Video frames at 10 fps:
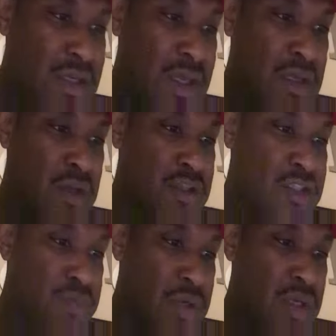day of the
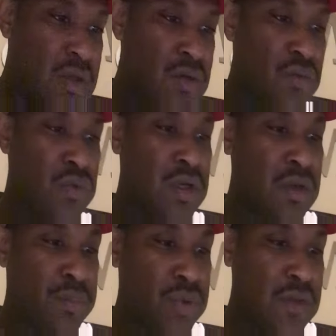sprint, where
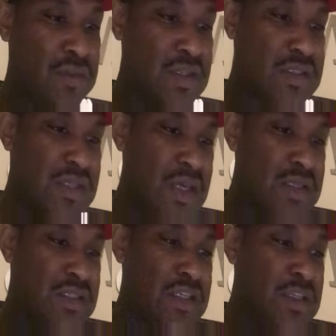the previous day
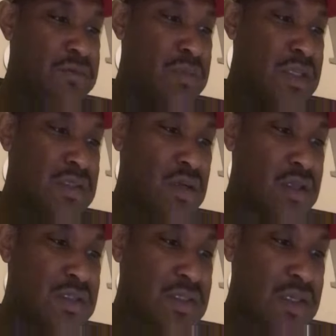achievements are
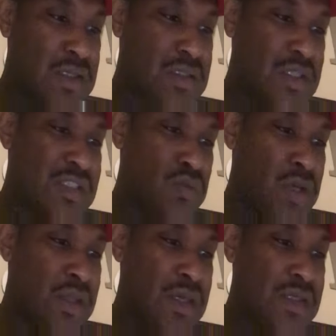discussed as
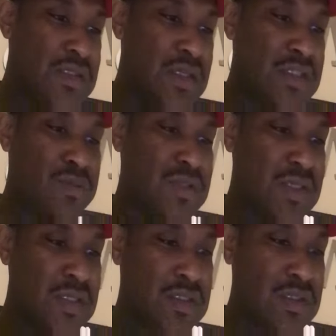well as the
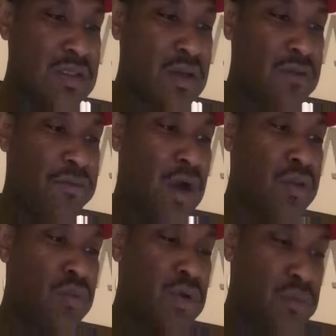expectations of the
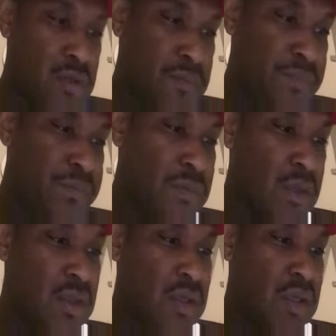following
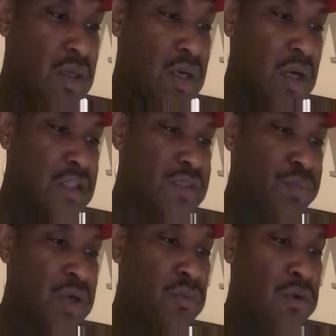Our
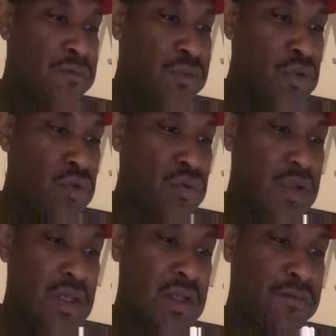sprint review,
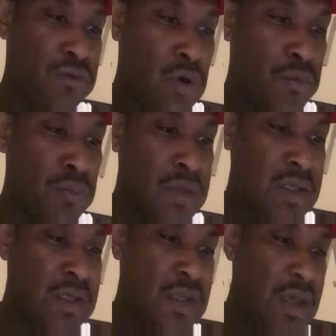an informal
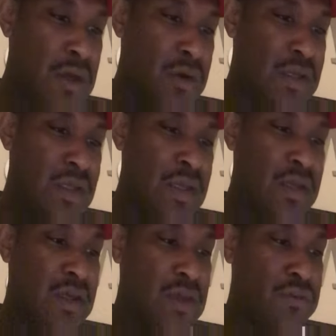meeting held at the
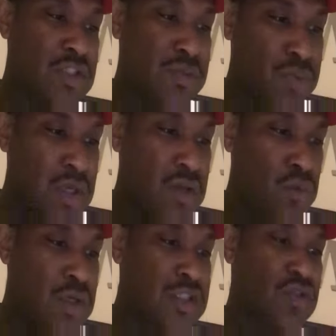end of every sprint
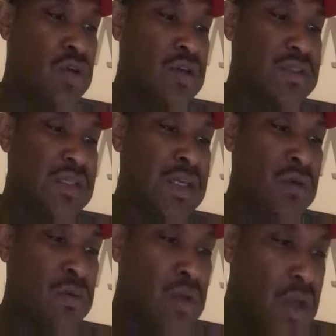where the scrum
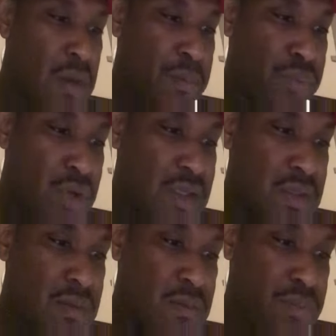team pre-
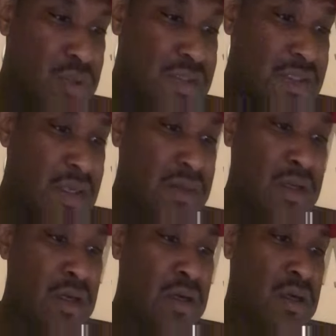present
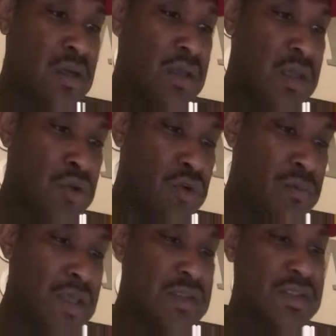their
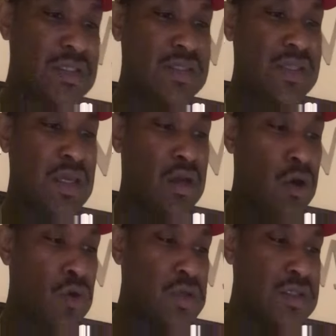increment to the
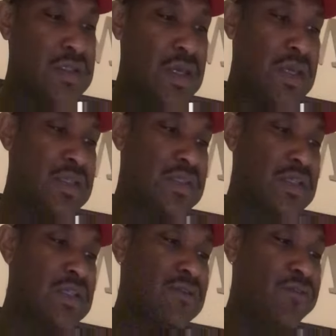stakeholders, and
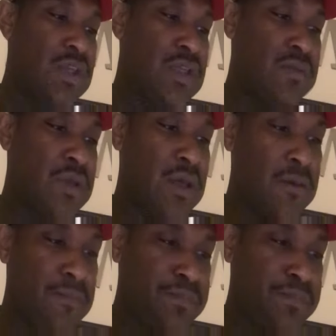discuss feedback.